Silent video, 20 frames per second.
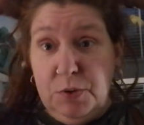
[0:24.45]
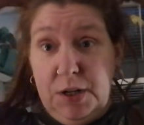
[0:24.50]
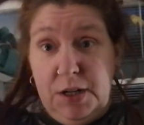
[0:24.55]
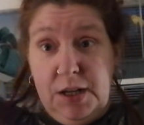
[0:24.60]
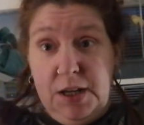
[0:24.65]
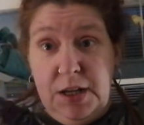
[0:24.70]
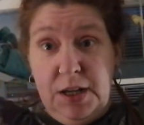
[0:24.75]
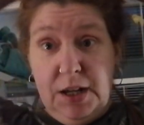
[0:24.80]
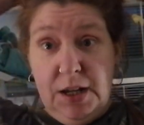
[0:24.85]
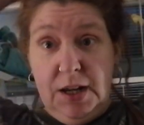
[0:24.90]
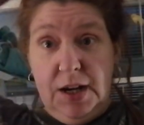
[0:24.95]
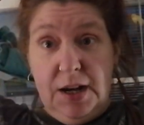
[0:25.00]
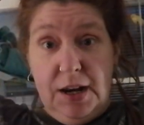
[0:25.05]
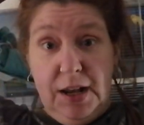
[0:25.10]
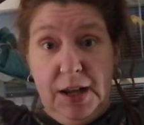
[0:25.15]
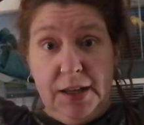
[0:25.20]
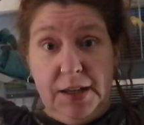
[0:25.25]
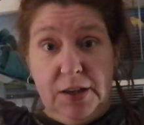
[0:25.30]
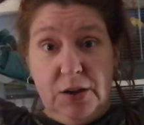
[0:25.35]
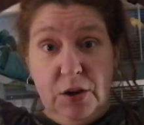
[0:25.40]

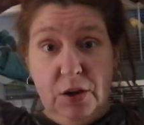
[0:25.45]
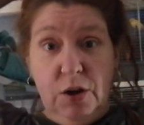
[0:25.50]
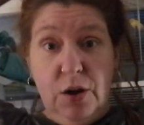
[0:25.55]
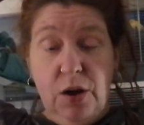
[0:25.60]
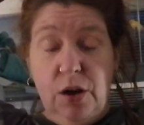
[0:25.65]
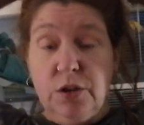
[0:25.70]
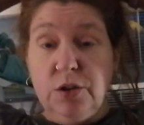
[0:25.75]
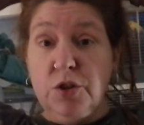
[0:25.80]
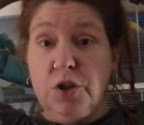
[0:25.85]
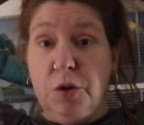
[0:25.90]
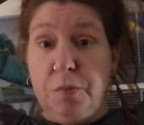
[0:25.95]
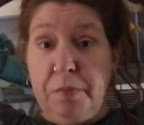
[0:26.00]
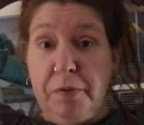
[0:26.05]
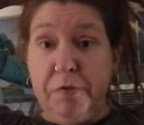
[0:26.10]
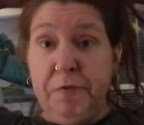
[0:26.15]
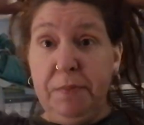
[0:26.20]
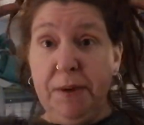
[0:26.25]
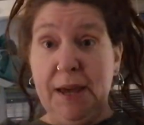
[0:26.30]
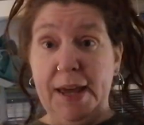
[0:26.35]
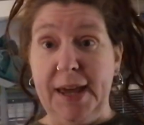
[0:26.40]
really like on top
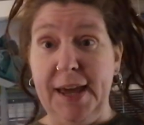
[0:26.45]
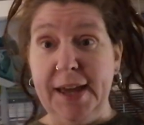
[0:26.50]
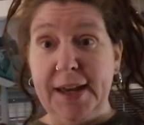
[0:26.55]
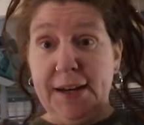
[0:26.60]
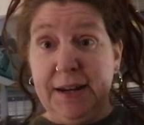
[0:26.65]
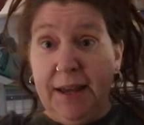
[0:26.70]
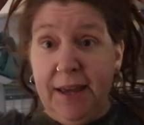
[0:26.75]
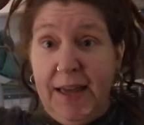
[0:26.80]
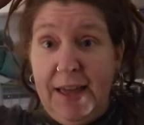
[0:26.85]
of my head